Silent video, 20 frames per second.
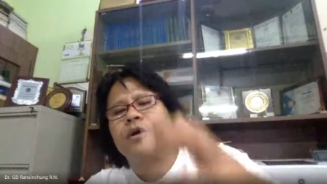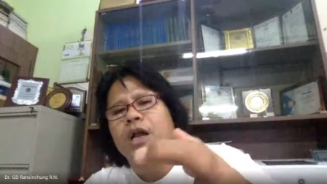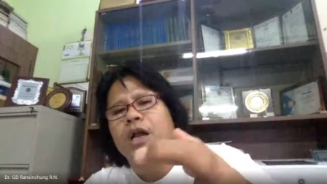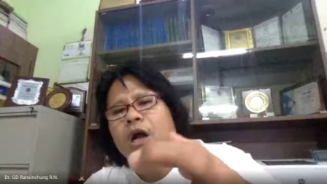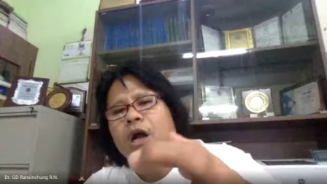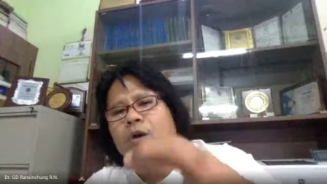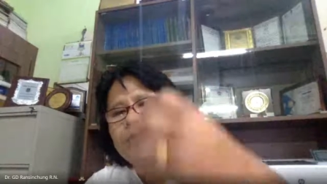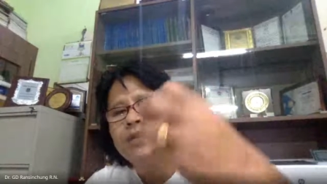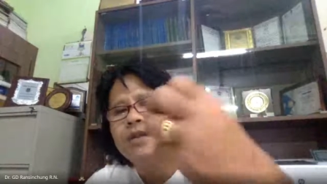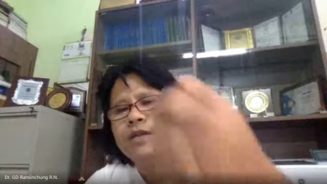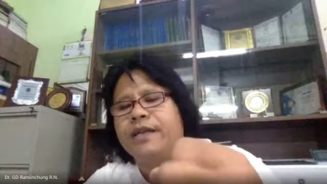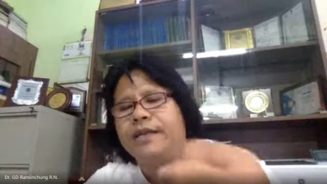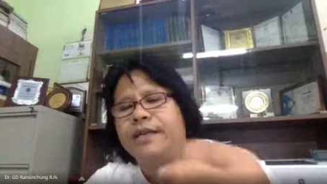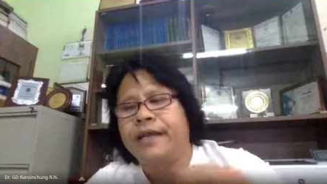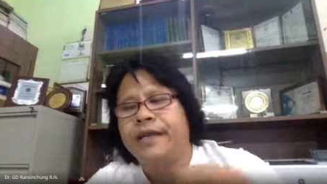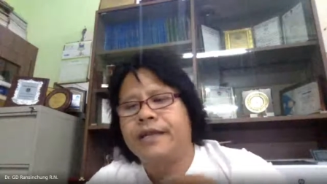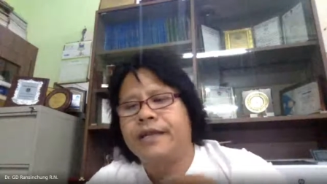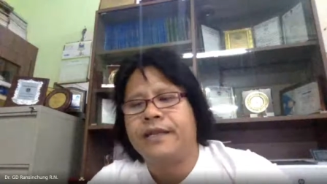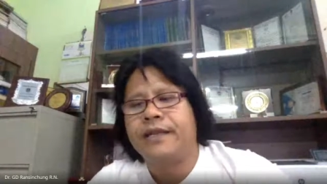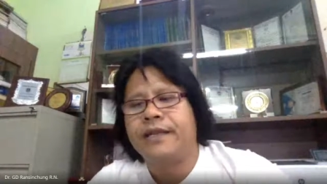
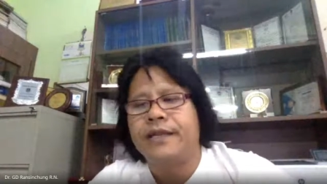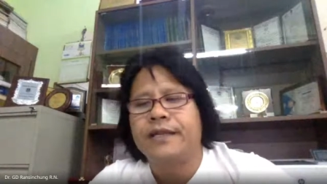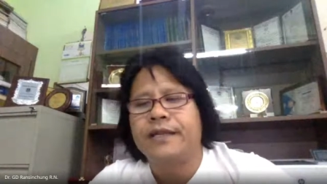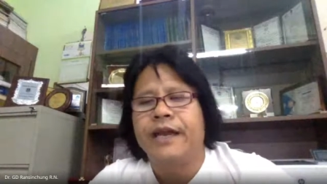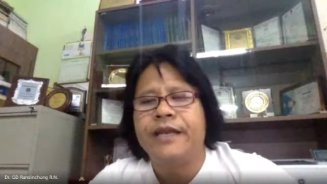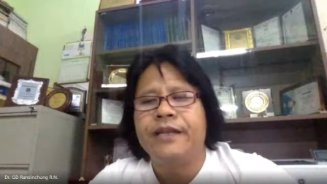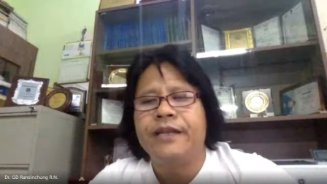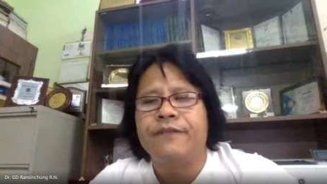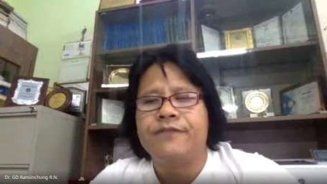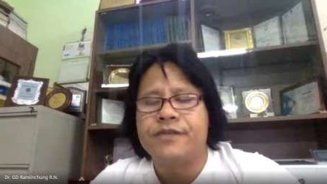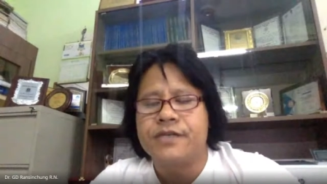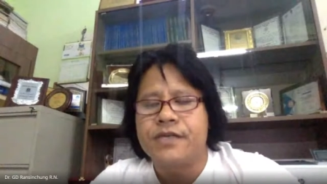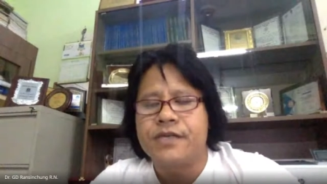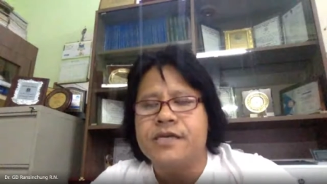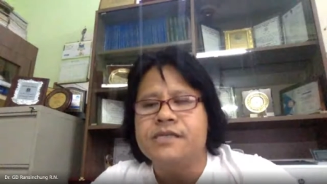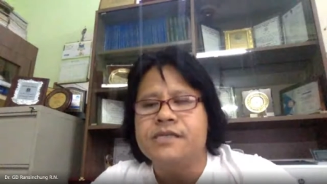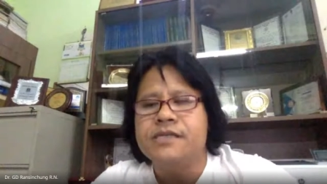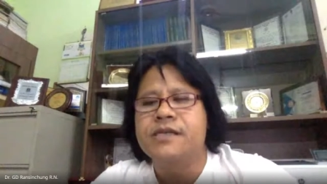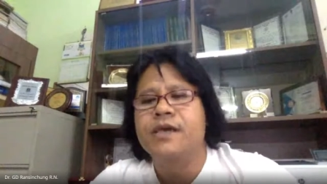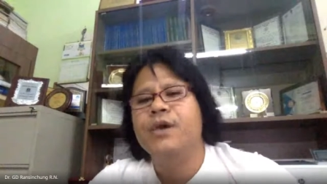counterattack that kind of
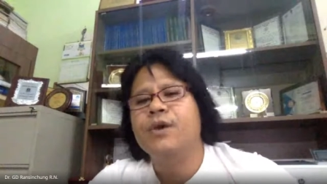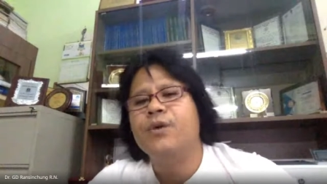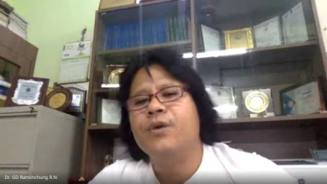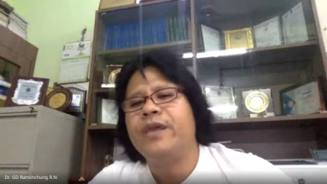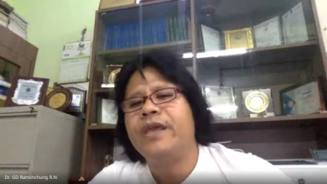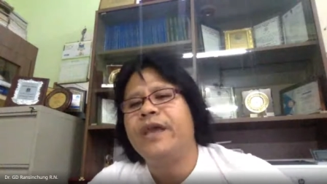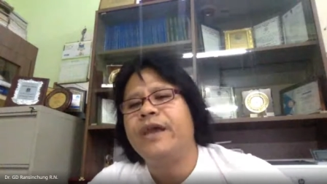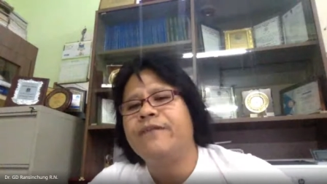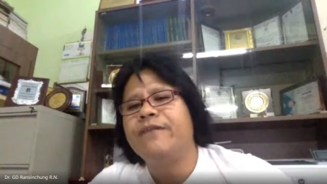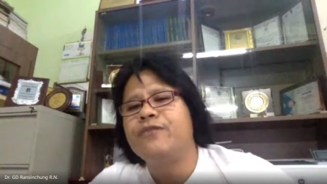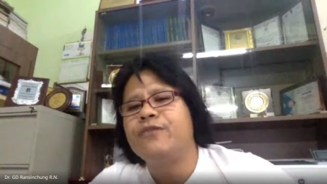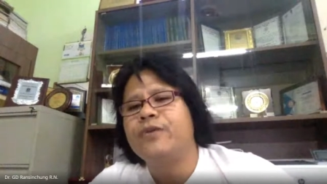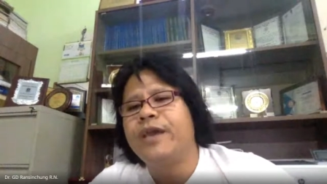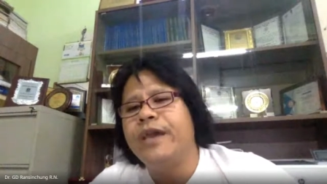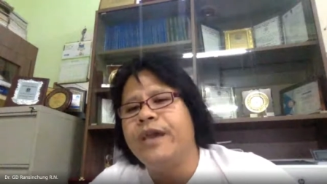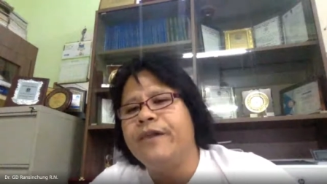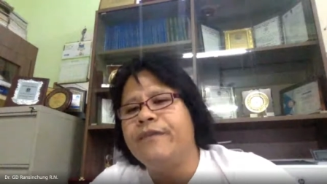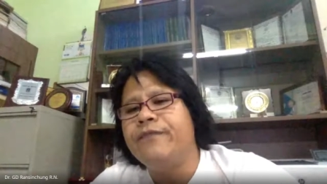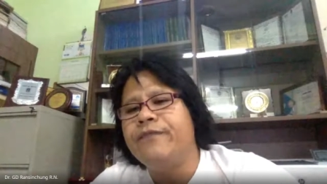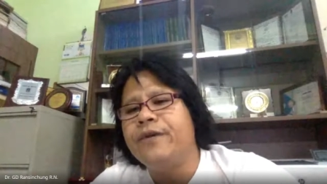thrust, we have to
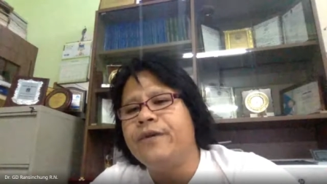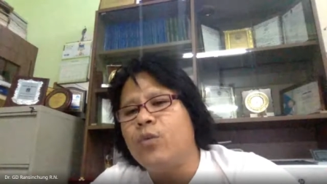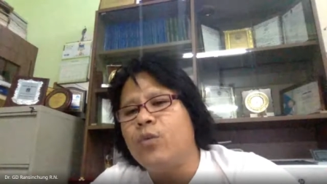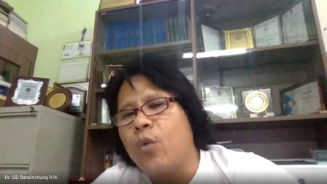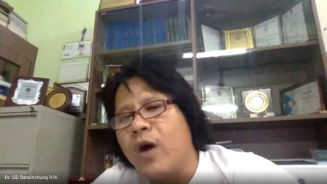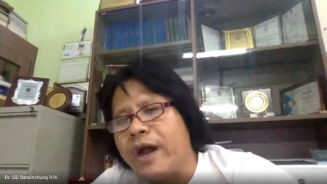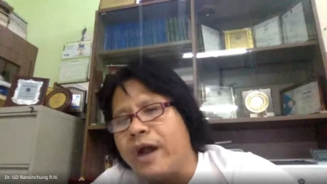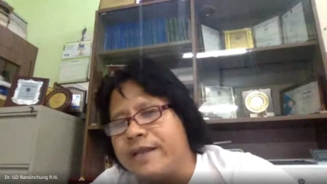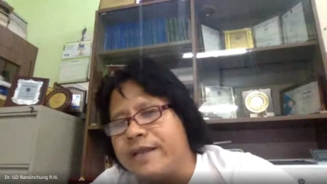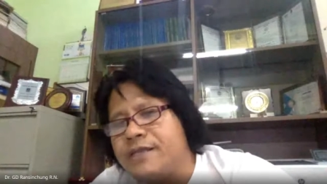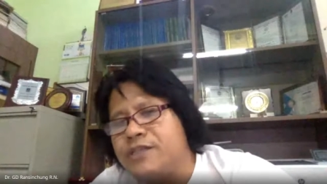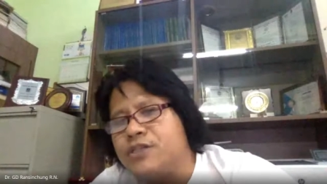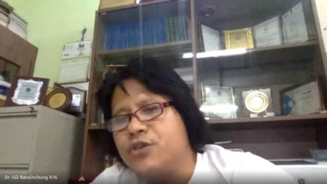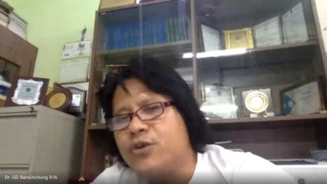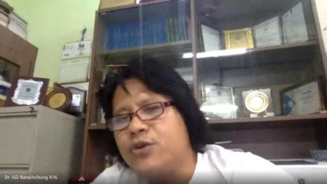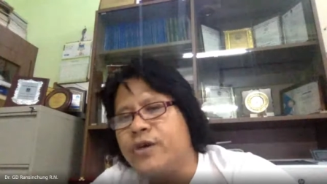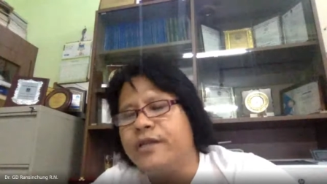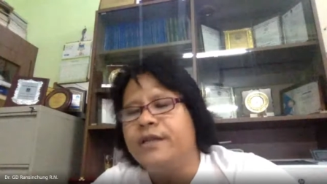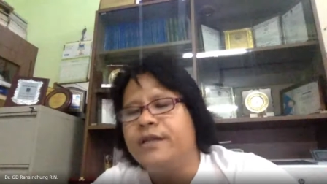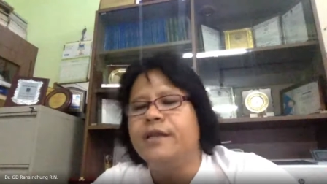have a wider
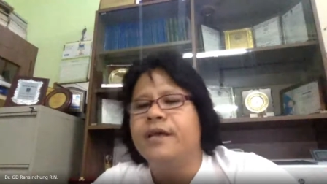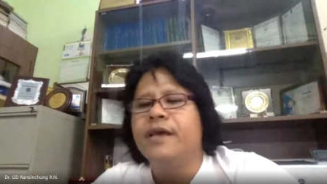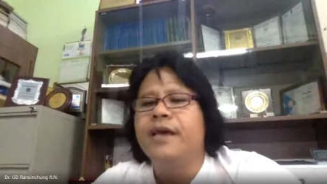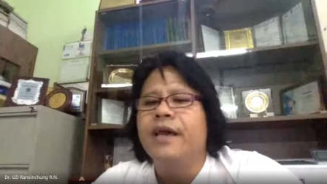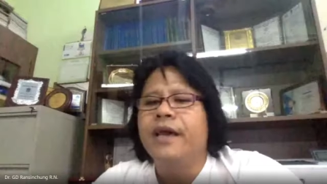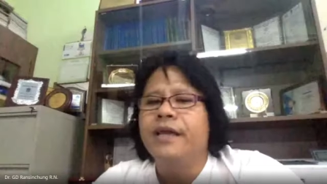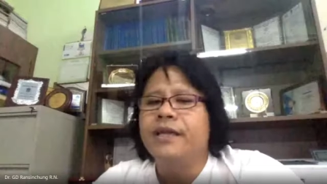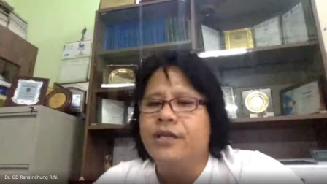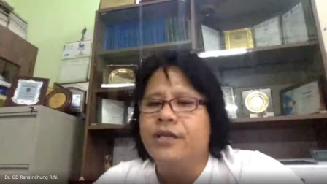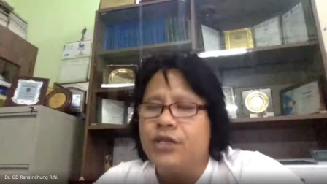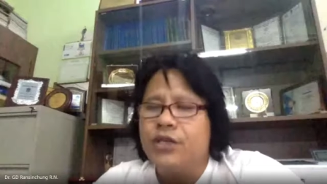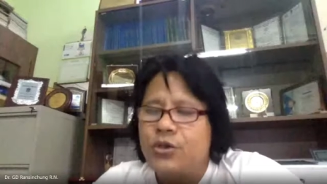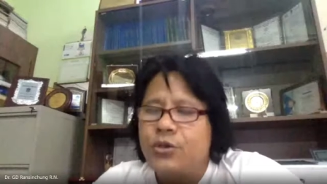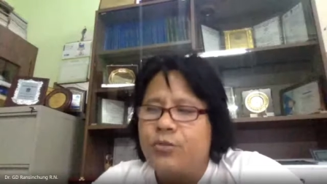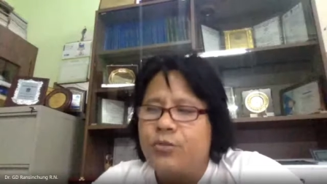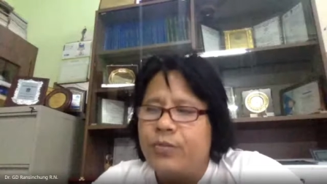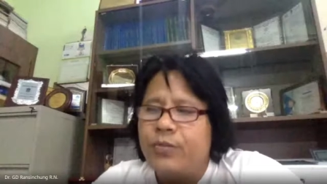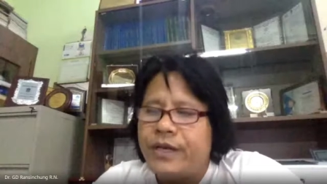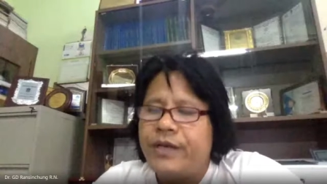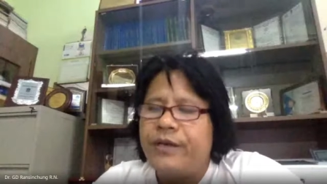joint, and it
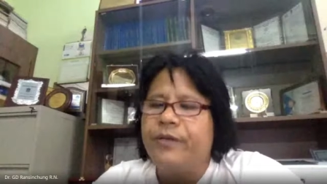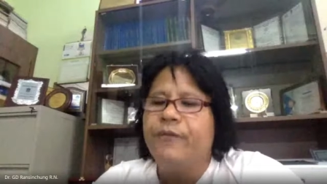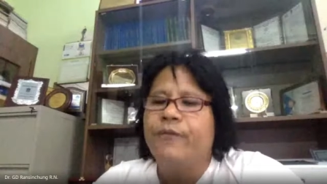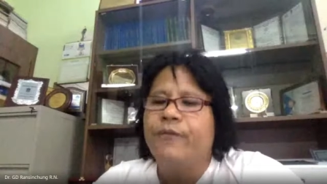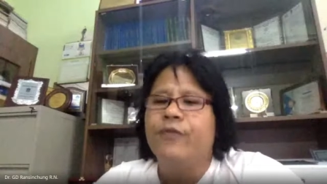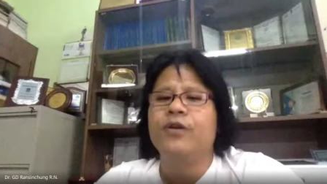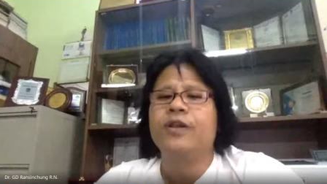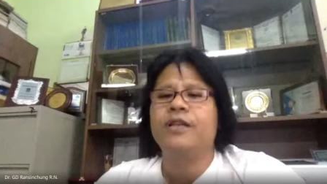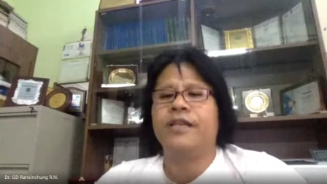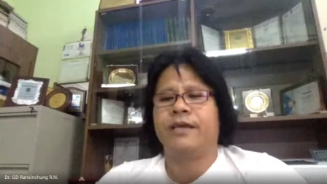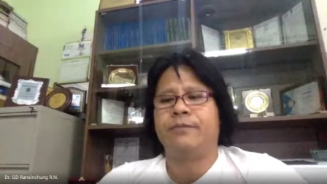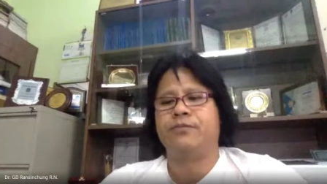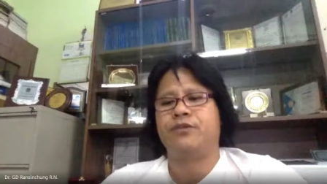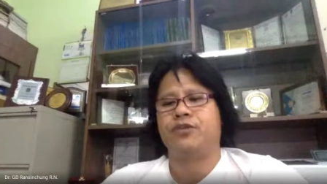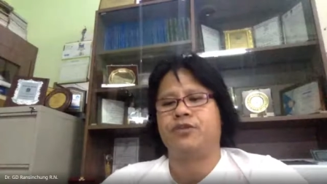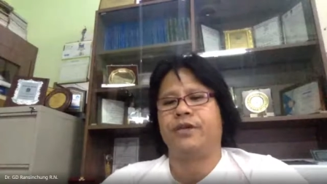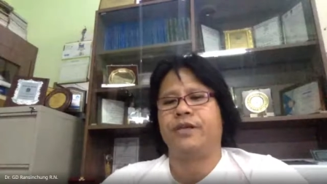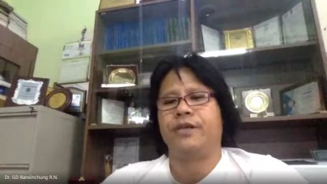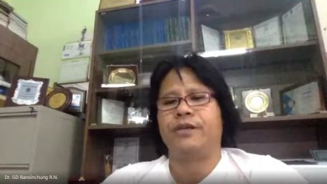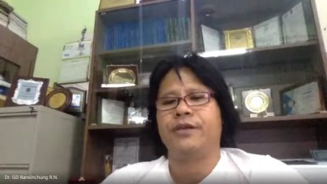should be full depth
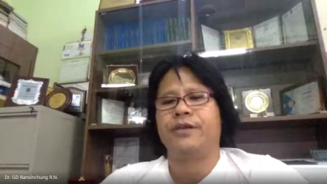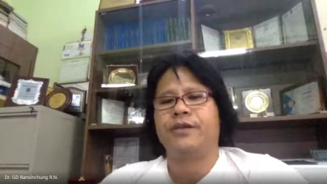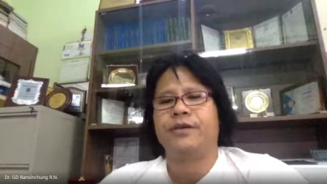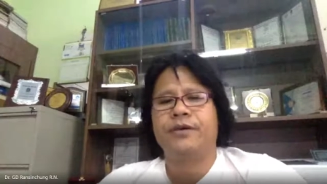joint.